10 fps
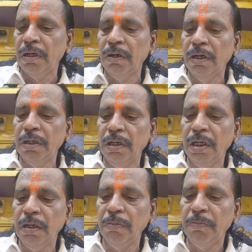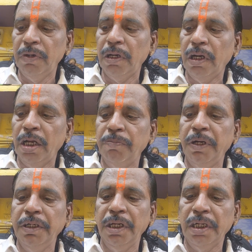or
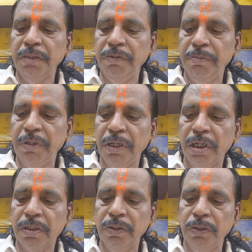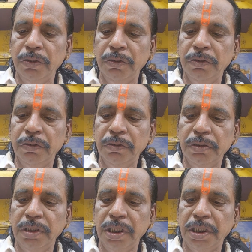urban areas, we may not know
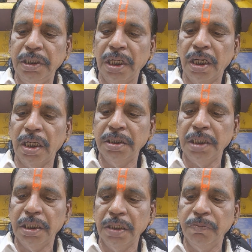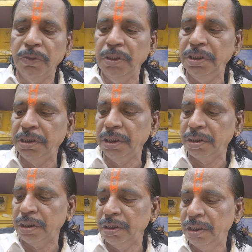that there are certain police
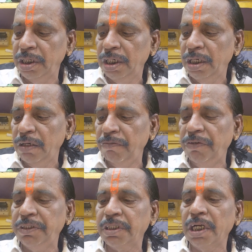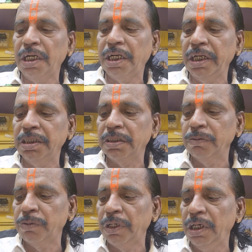station which contains
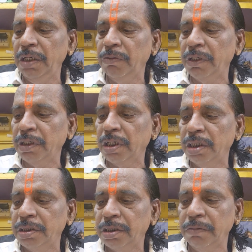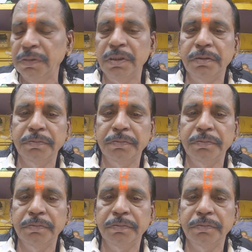only one constable.